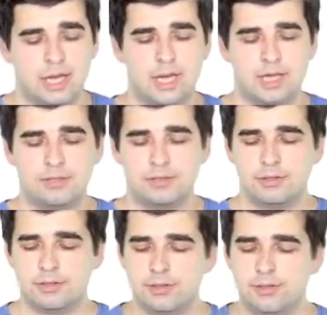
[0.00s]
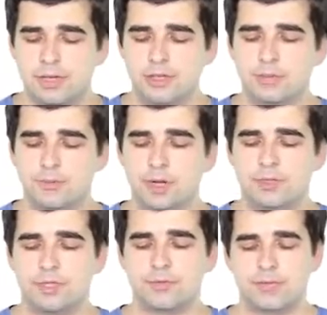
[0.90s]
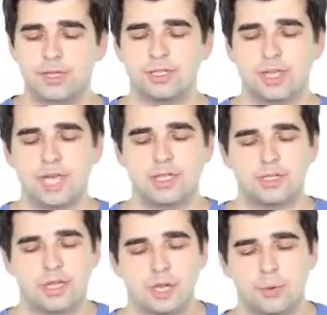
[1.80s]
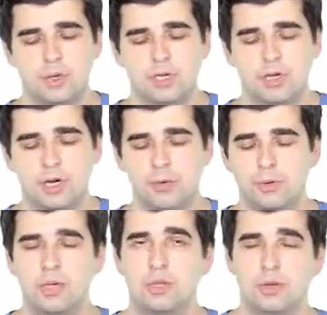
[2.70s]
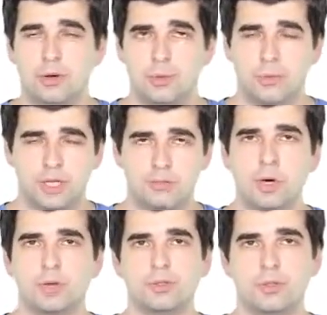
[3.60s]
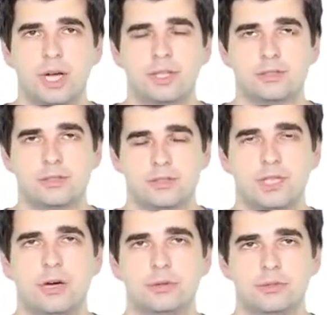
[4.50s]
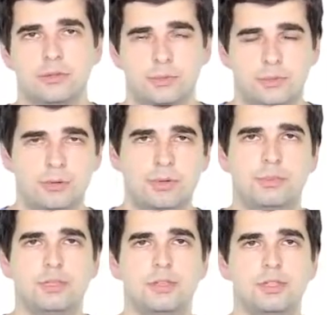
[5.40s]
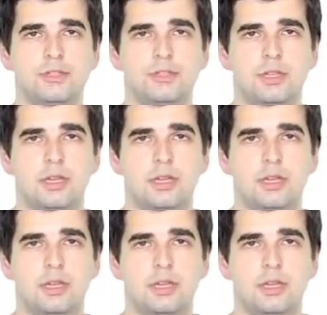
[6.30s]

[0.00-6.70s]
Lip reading: and during this process, for each edge, we go at most once down when we build this,